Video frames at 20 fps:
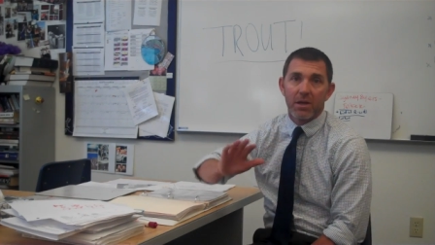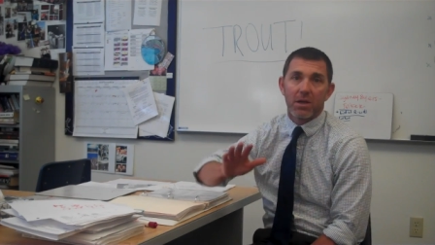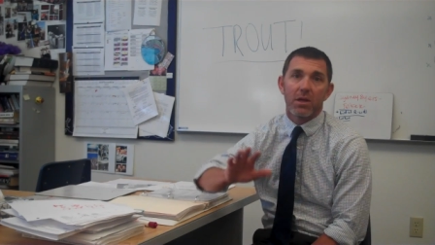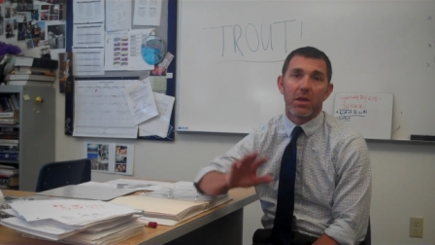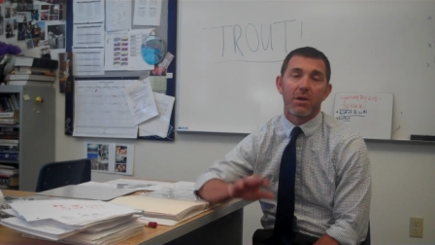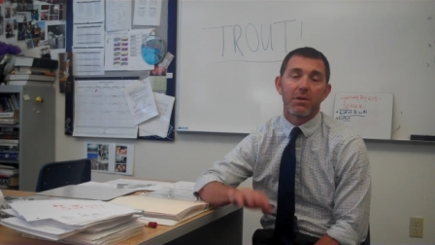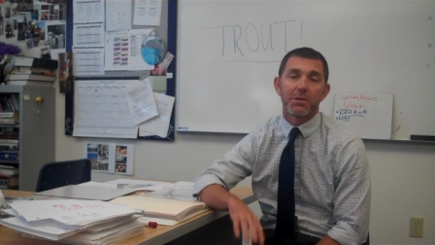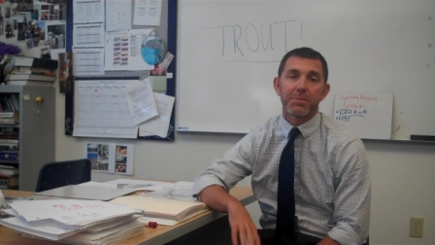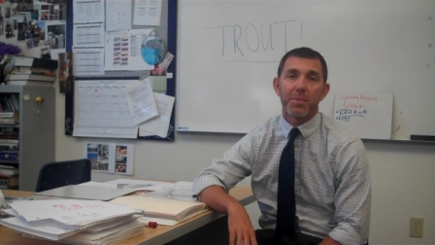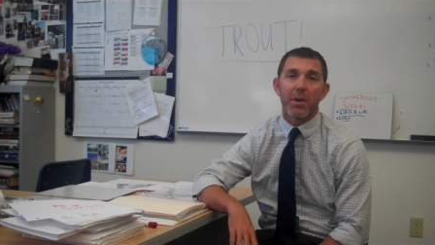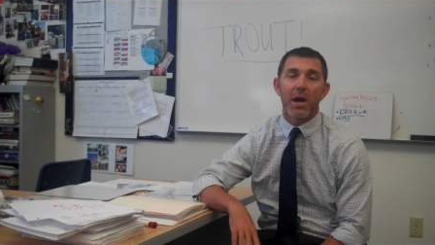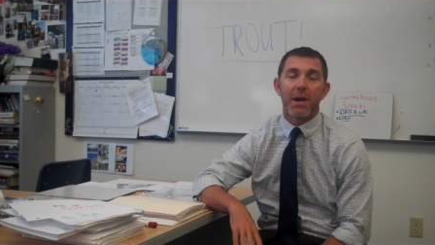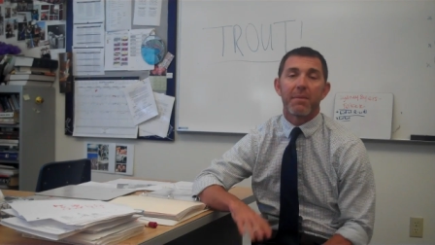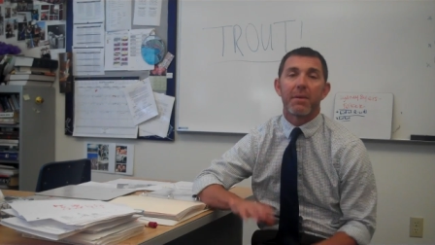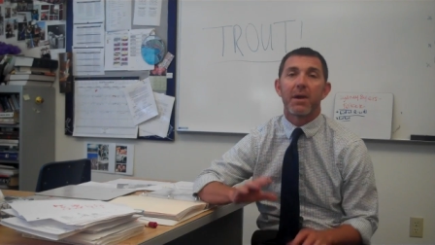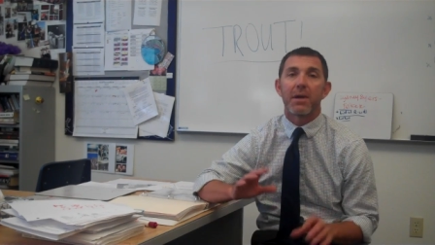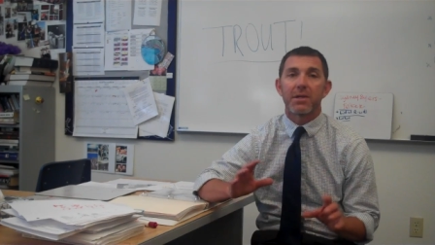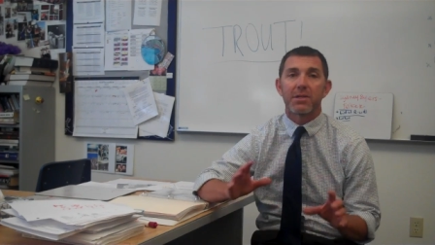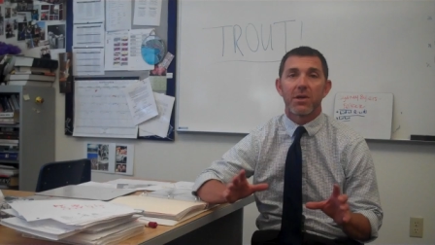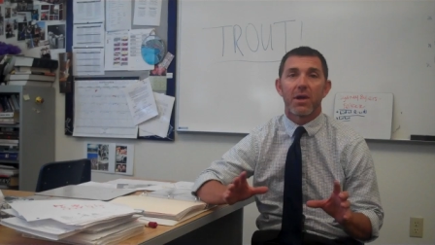Closed
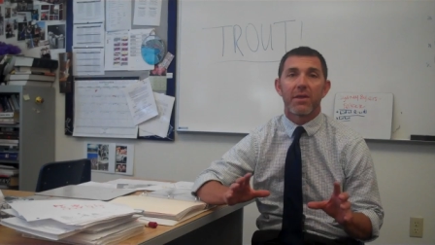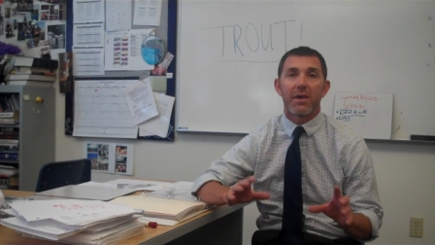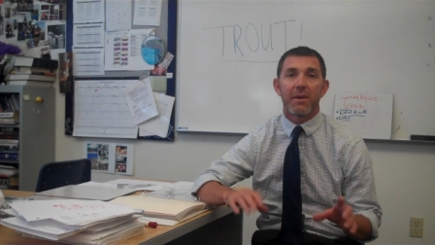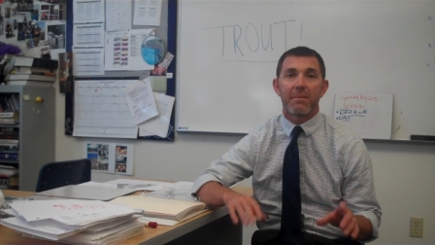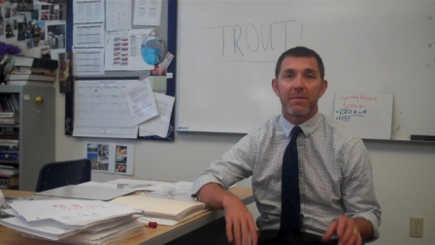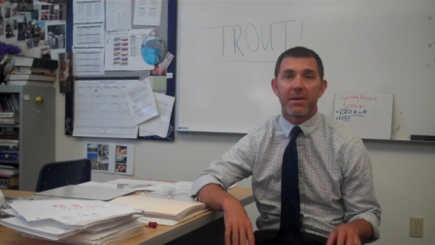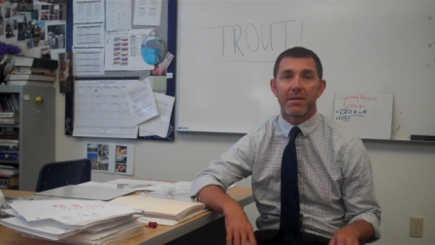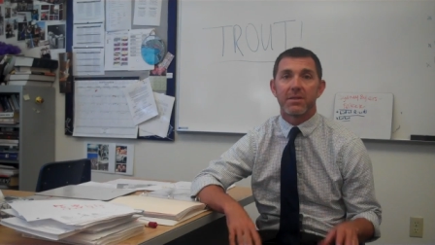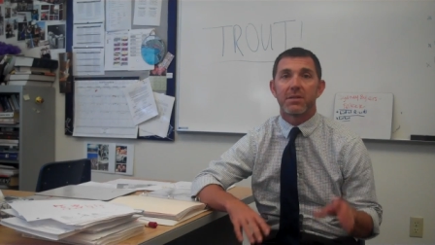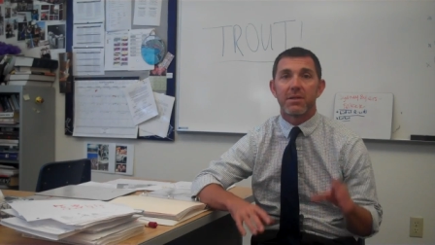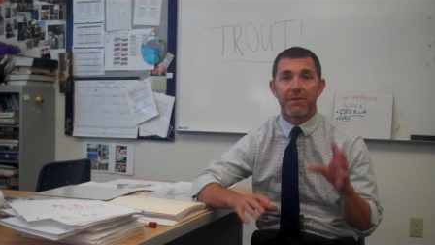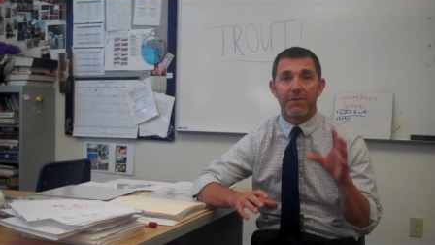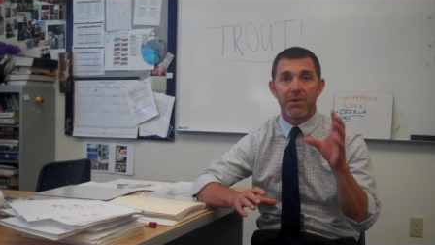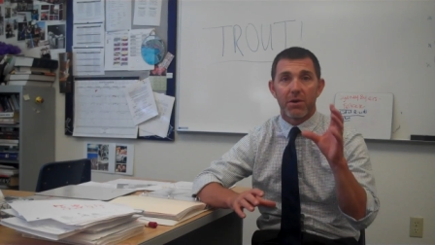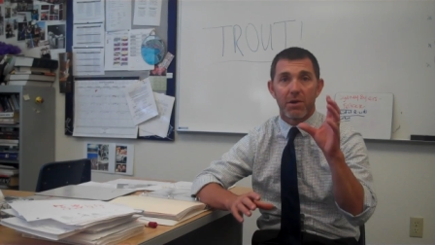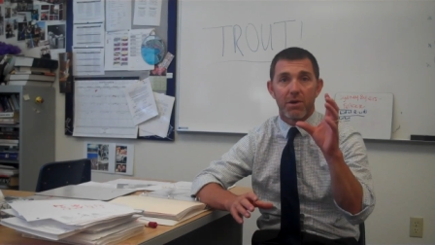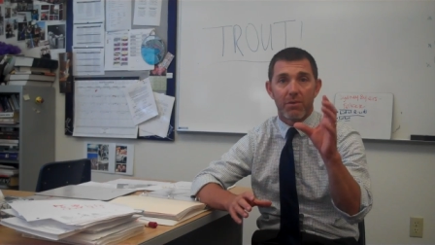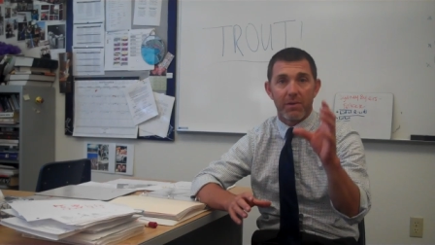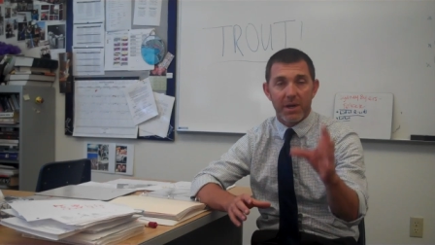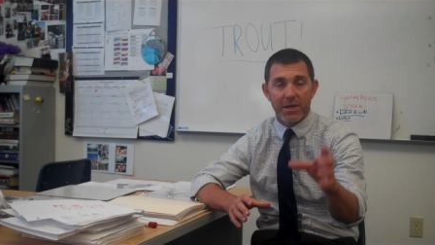primaries, all that means is if
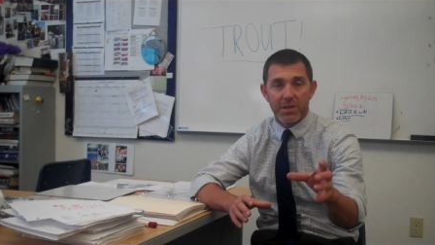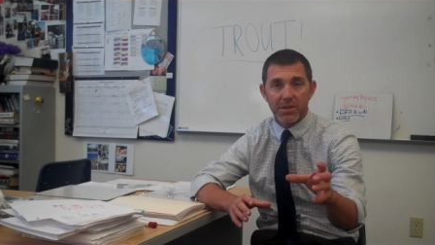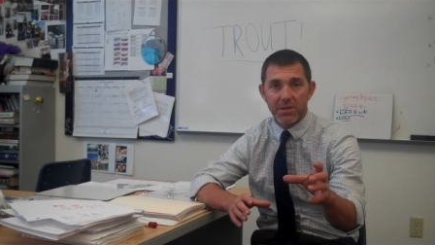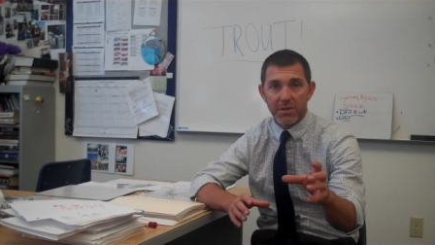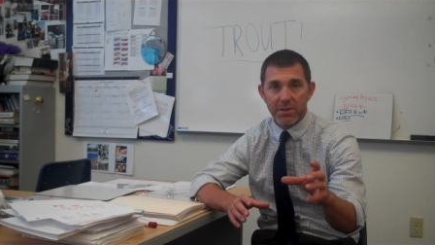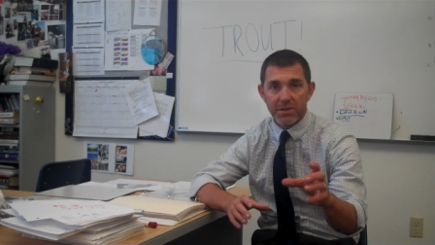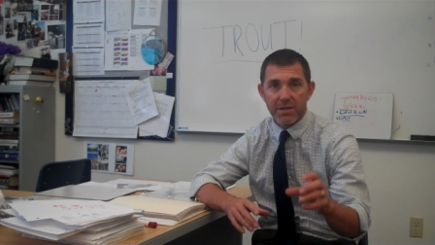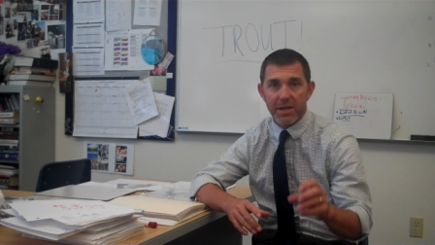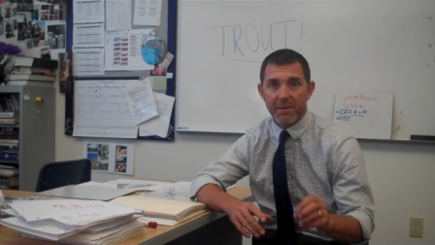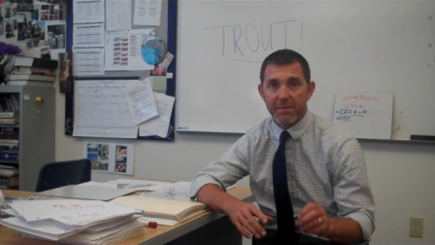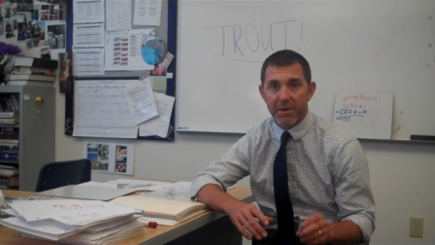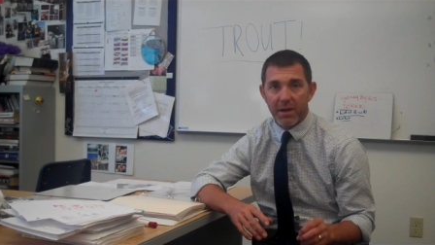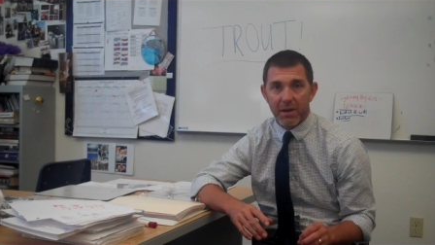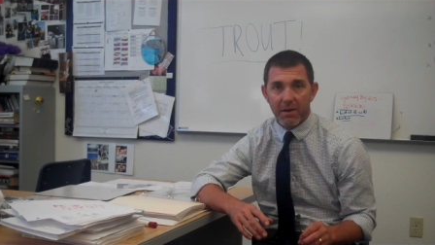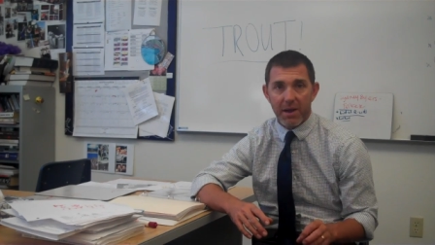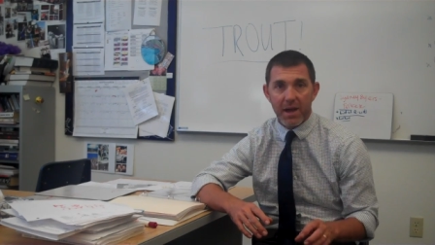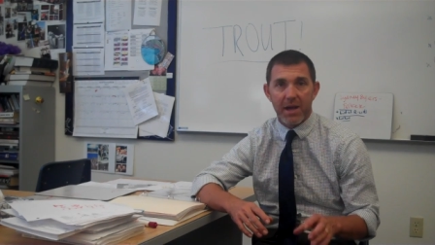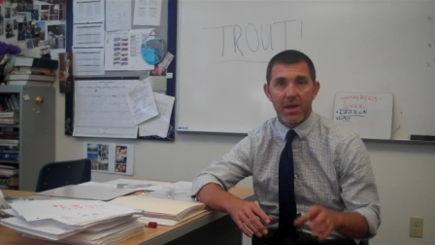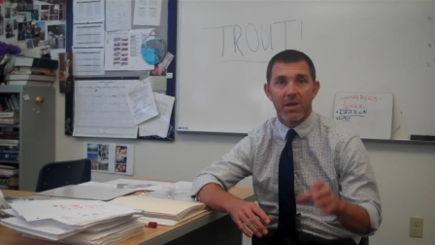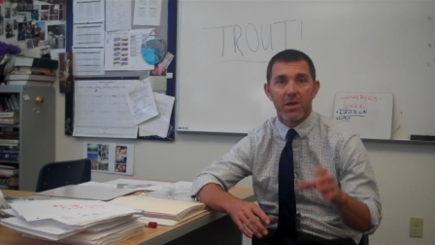you're a registered
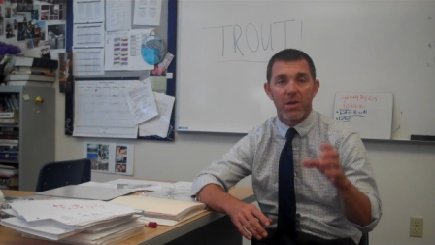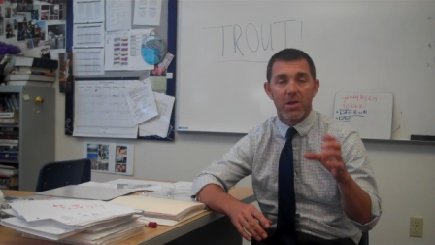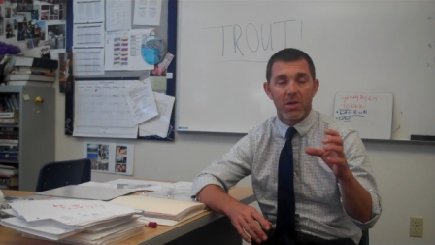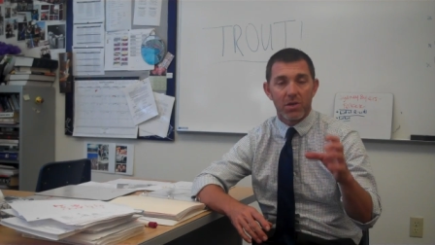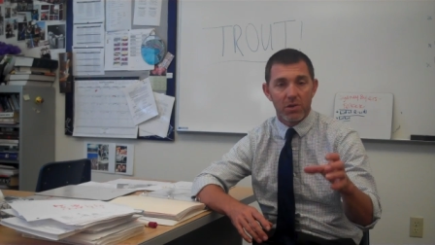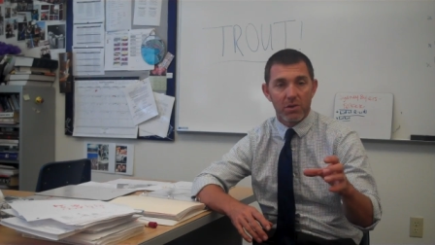Democrat,